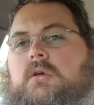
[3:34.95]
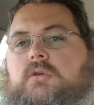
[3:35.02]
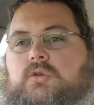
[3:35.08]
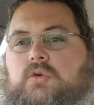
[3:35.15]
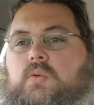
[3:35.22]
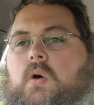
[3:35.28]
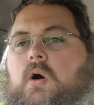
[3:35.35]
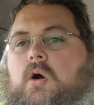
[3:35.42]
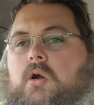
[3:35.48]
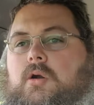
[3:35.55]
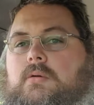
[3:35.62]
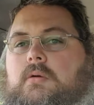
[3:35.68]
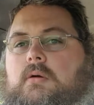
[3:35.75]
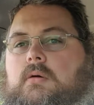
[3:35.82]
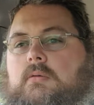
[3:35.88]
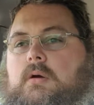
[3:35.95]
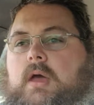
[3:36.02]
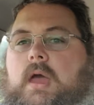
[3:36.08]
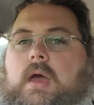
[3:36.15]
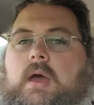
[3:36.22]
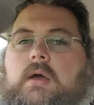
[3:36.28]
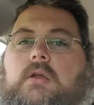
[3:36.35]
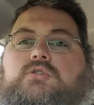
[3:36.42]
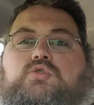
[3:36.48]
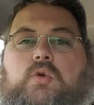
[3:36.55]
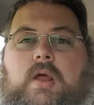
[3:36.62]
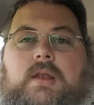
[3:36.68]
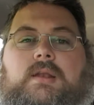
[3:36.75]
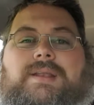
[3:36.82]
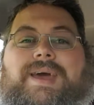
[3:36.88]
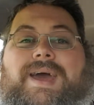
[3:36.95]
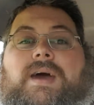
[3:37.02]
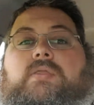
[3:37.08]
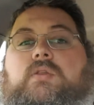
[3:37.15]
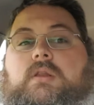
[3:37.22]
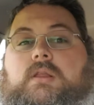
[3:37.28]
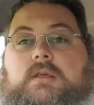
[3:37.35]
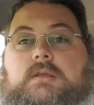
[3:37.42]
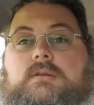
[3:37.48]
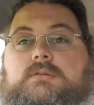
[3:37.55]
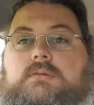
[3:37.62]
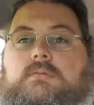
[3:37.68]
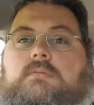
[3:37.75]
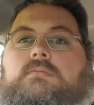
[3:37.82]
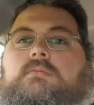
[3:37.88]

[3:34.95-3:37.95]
You are a trained athlete.